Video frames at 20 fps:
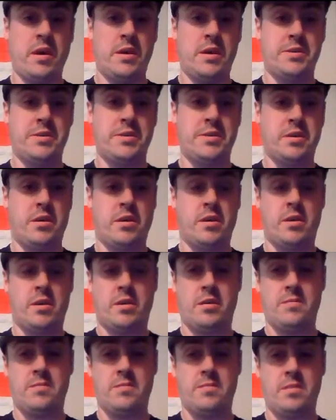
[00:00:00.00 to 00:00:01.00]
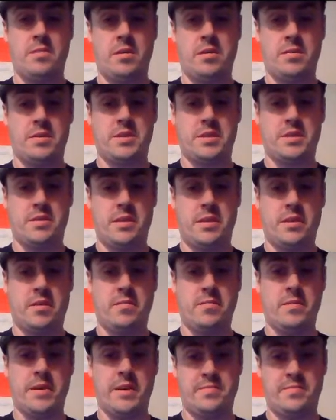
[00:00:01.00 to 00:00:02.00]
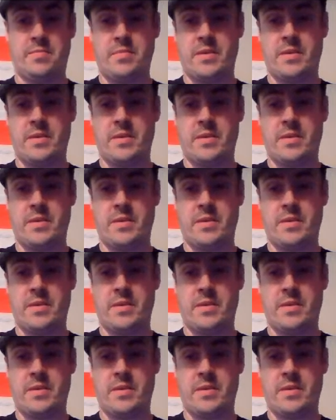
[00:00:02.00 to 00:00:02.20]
So looks, as